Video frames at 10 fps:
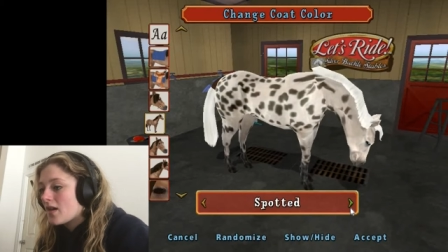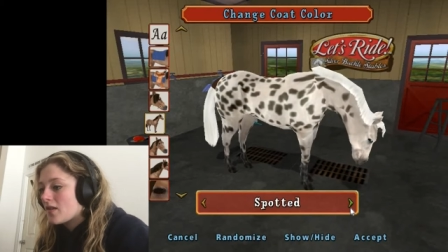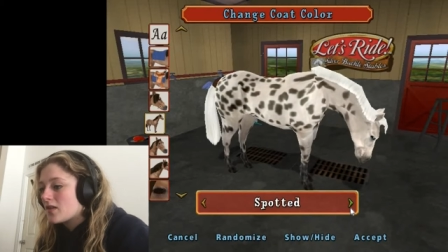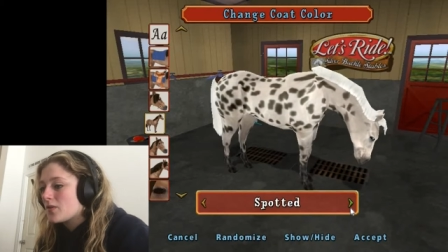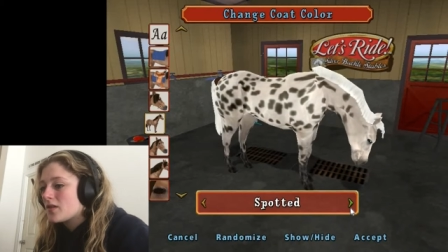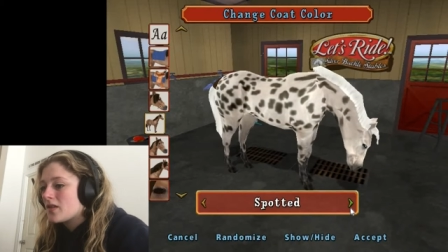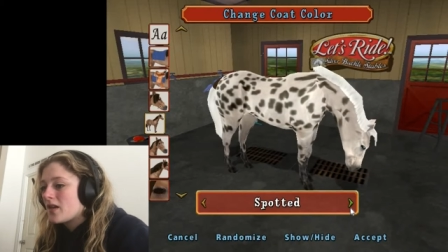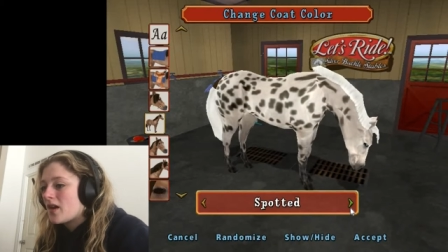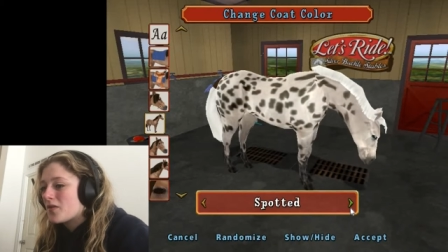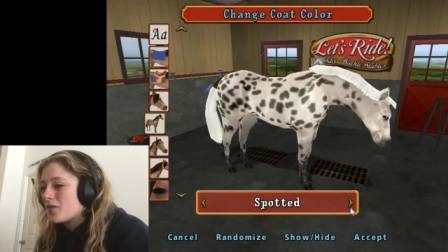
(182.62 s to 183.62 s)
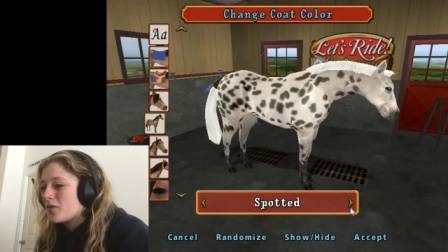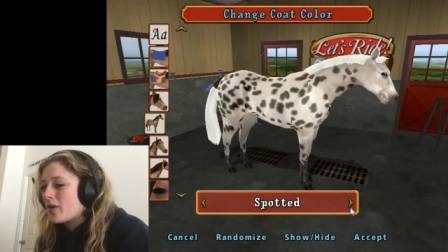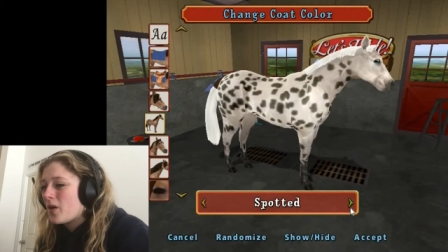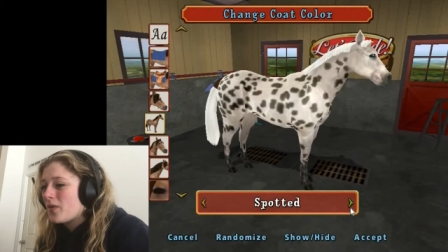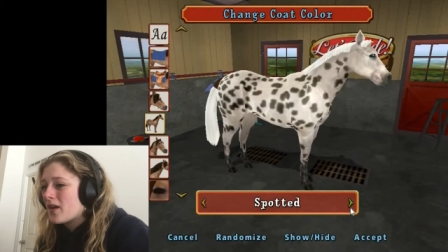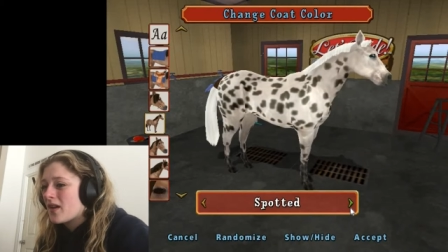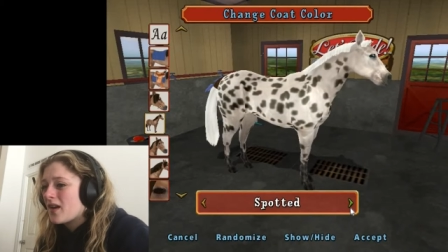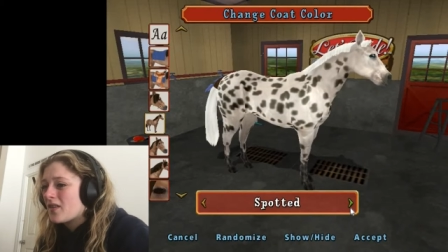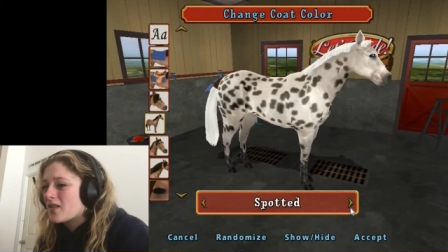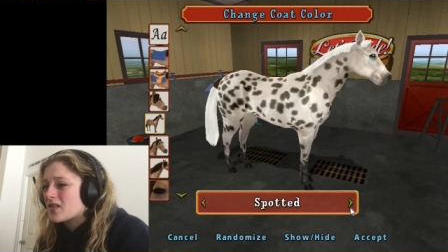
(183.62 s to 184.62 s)
yeah, this was the other new coat that I
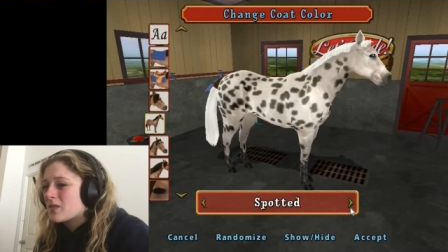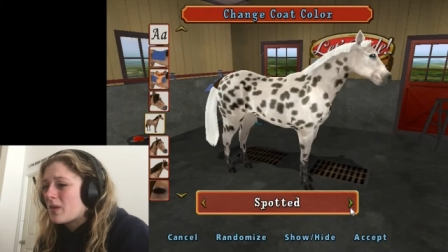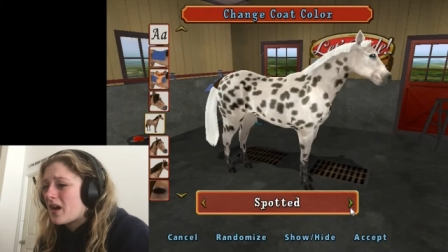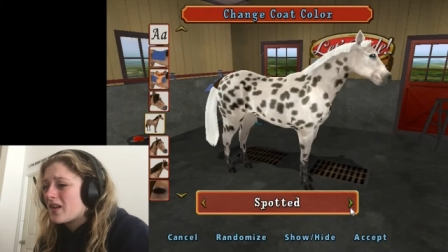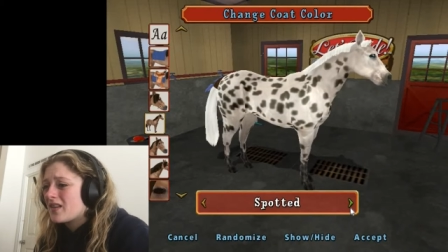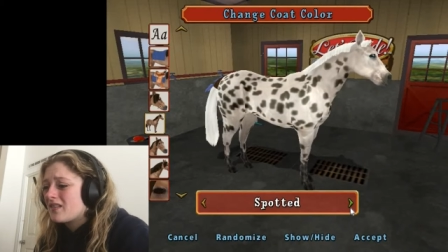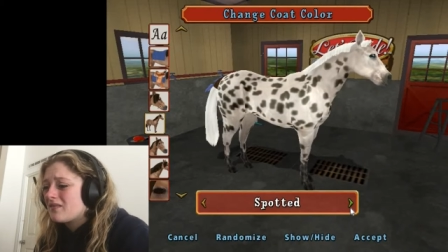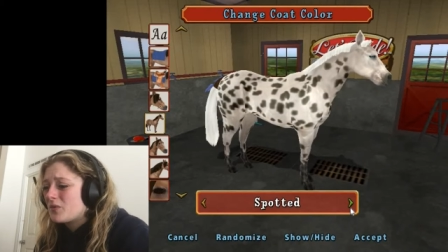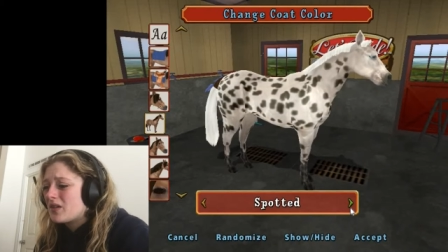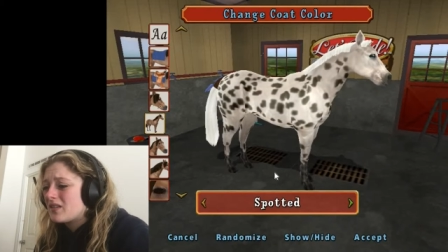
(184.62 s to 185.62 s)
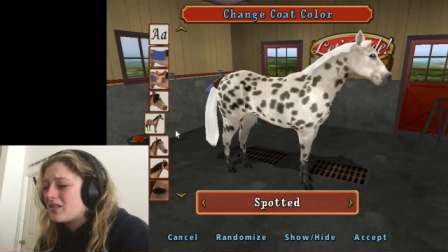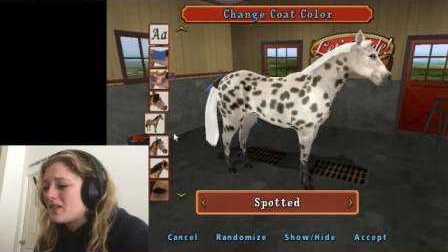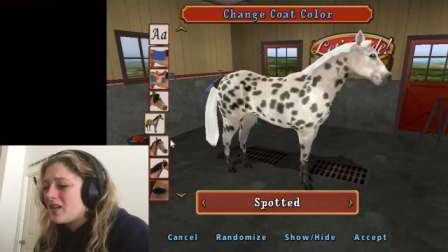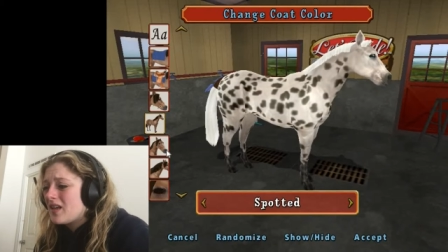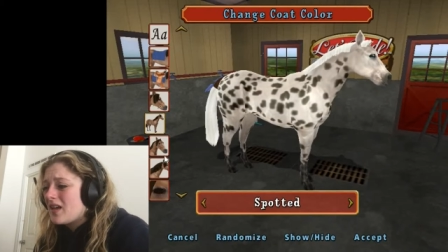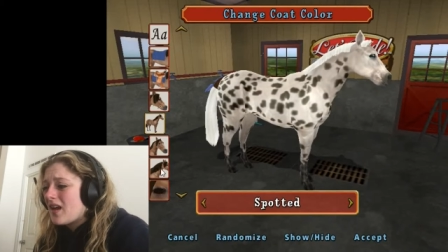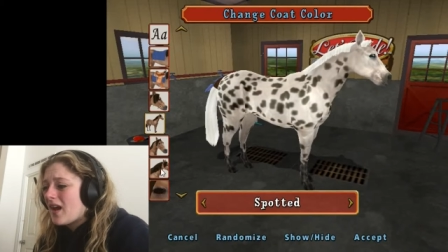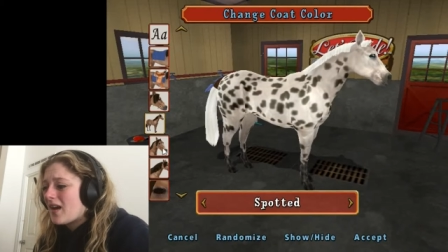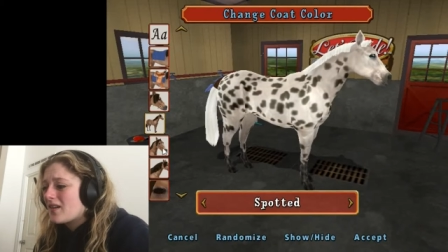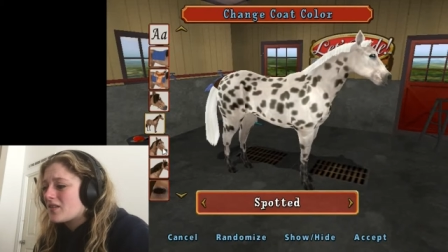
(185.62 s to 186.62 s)
got, the spotted one,
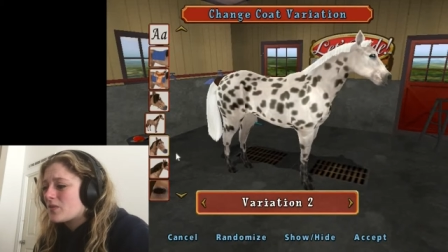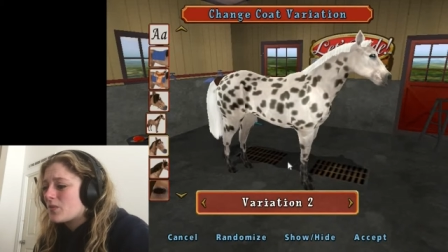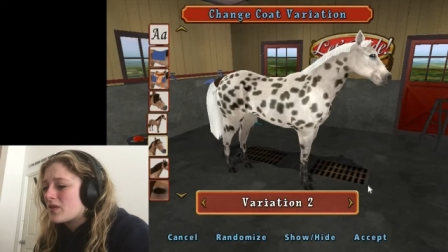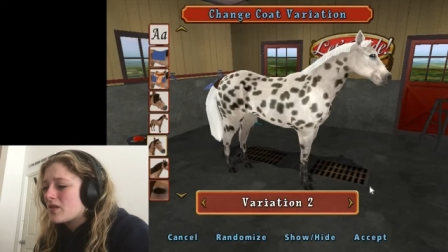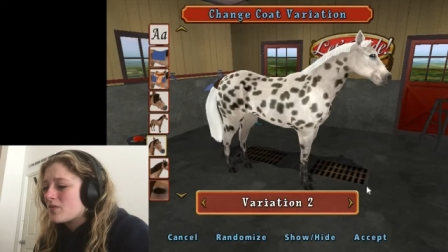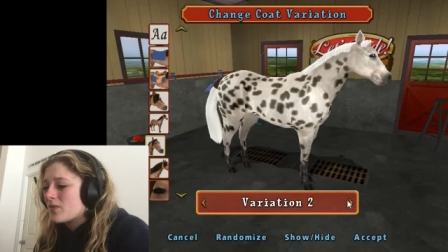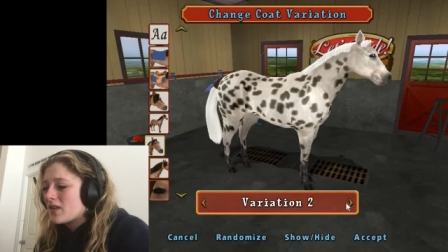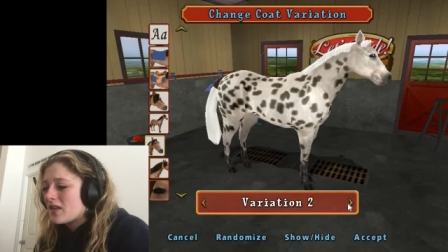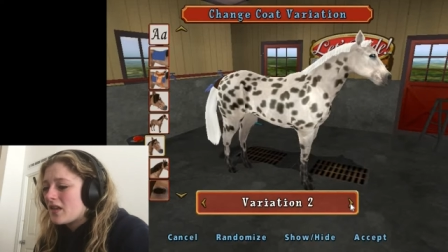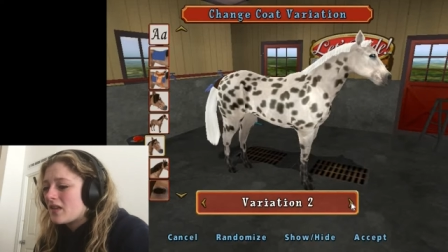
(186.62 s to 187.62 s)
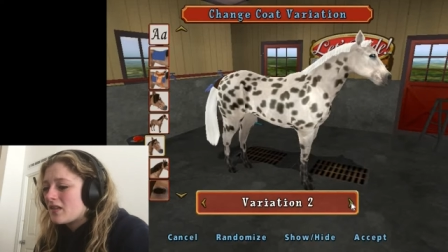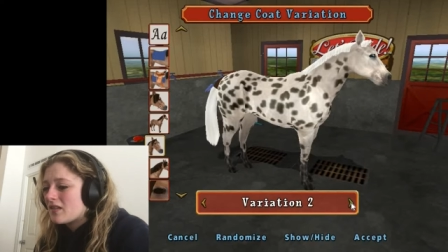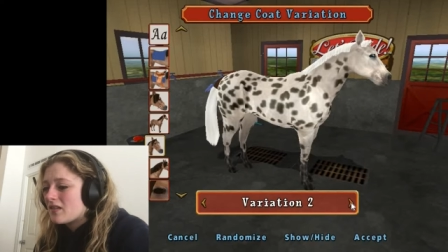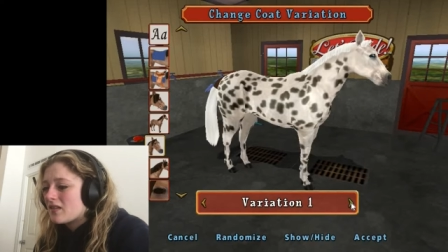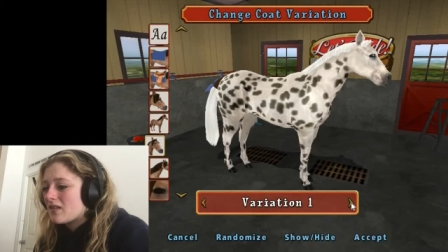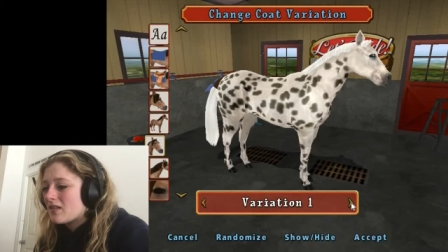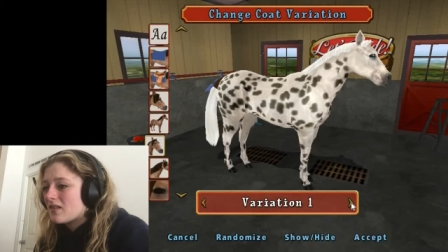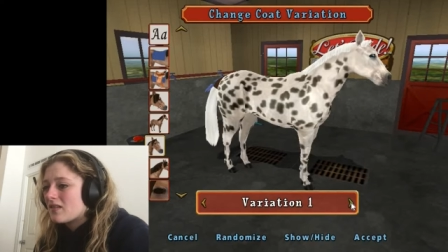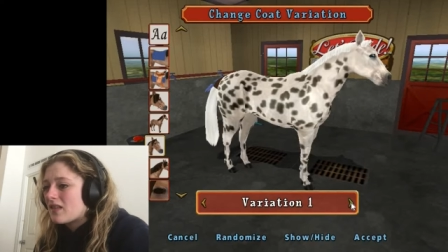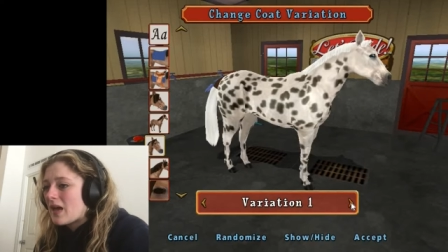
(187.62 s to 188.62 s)
and I just wasn't really
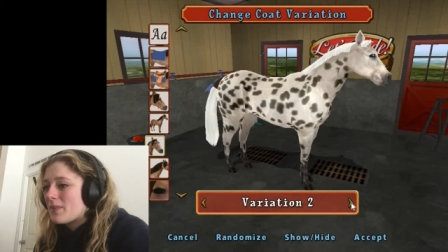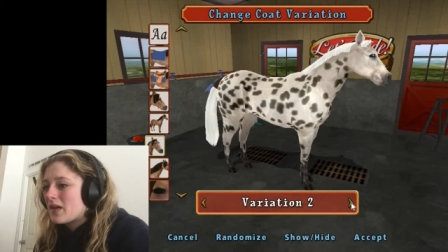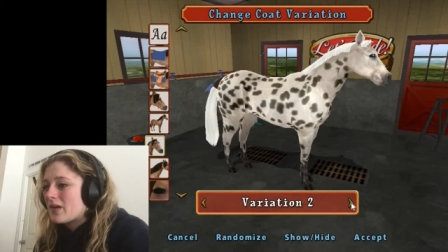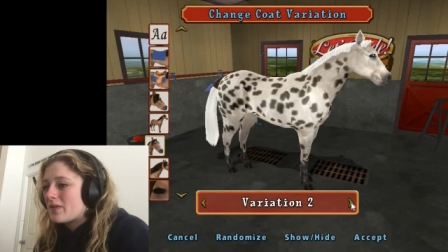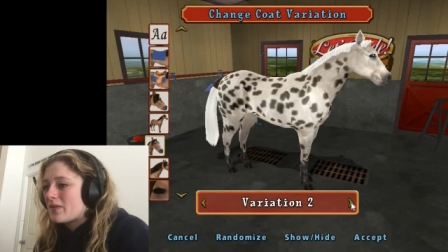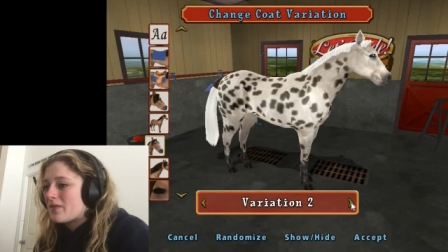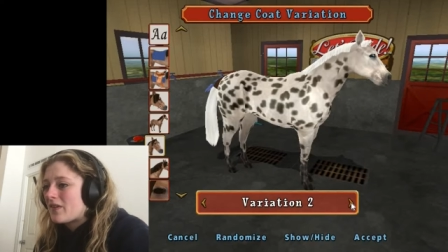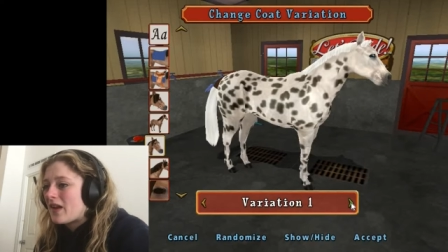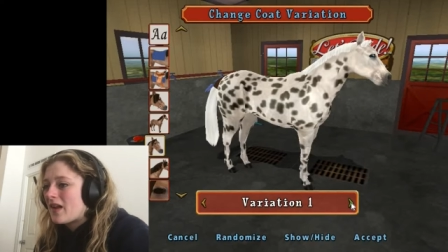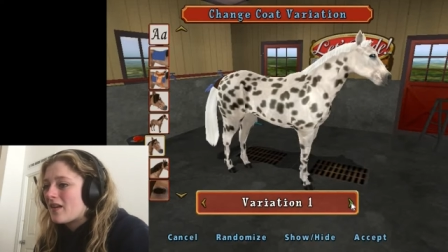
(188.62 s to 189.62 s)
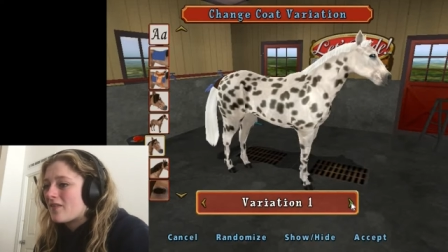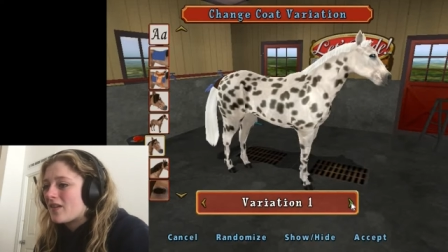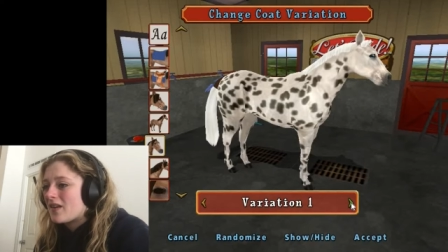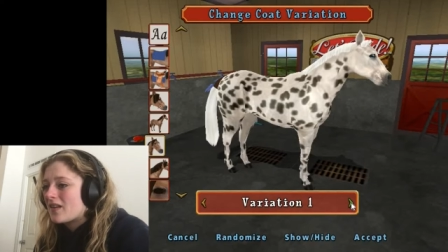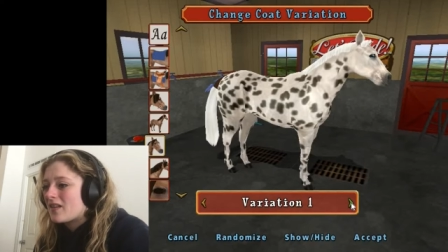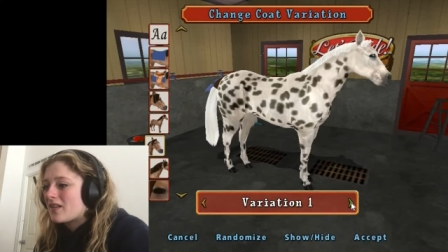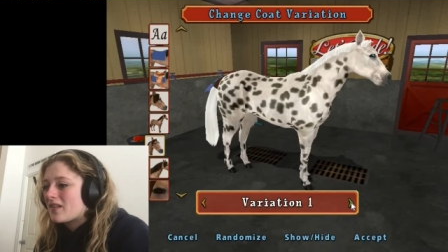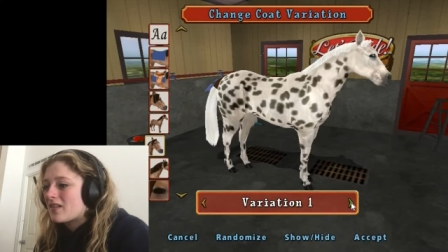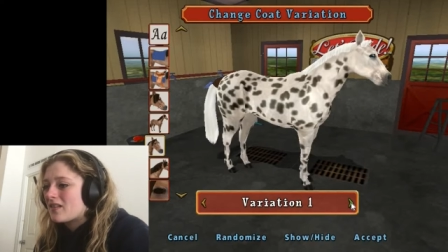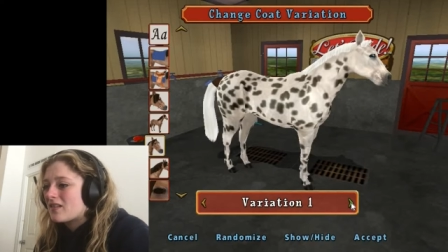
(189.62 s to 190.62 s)
that big of a fan of it.
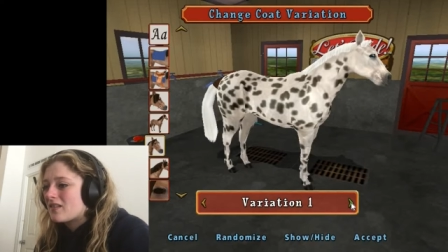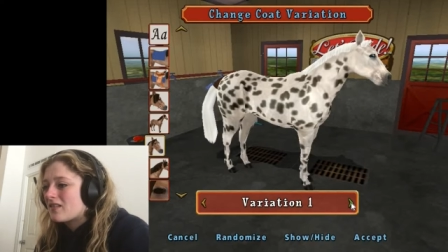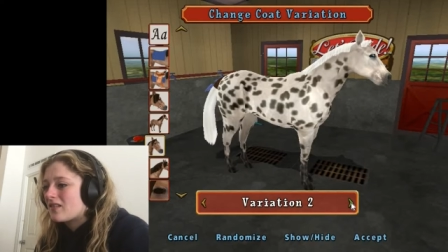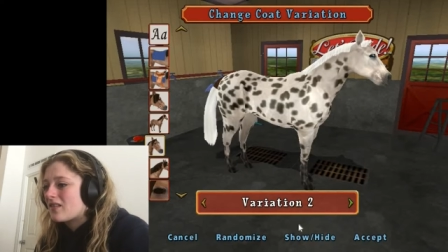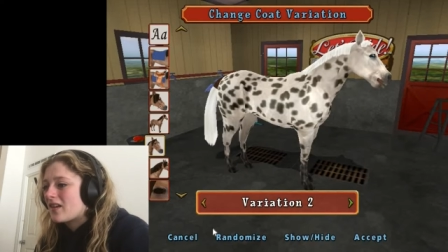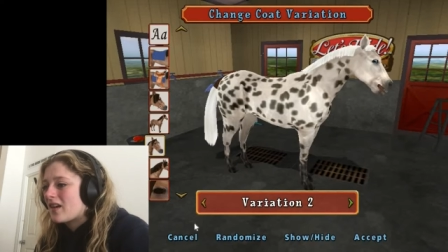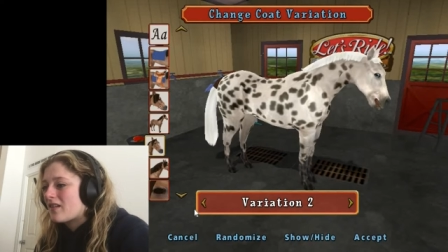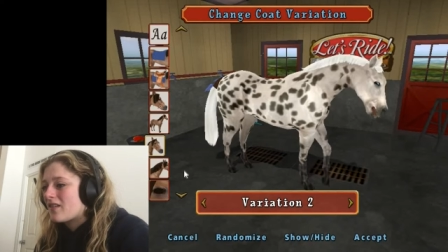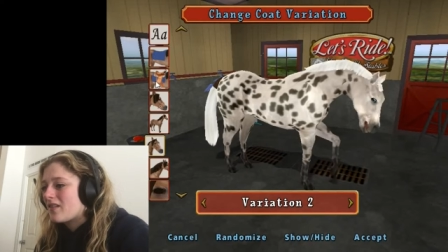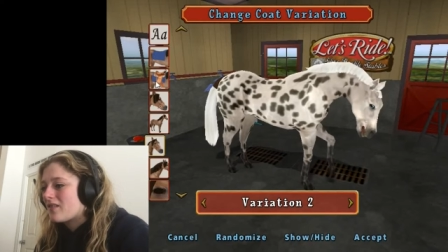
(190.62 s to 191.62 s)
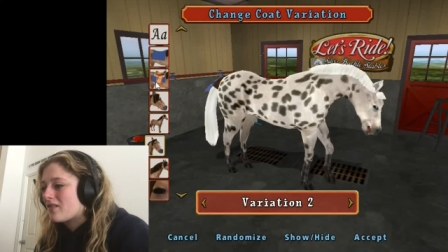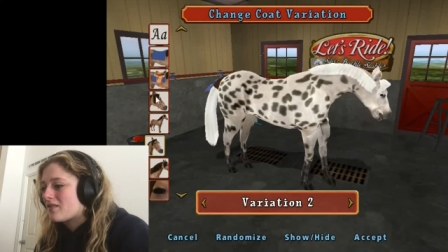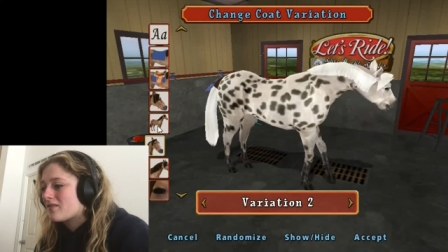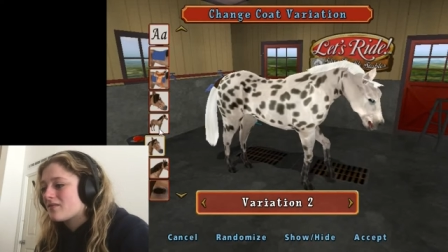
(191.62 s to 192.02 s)
Like, I don't know.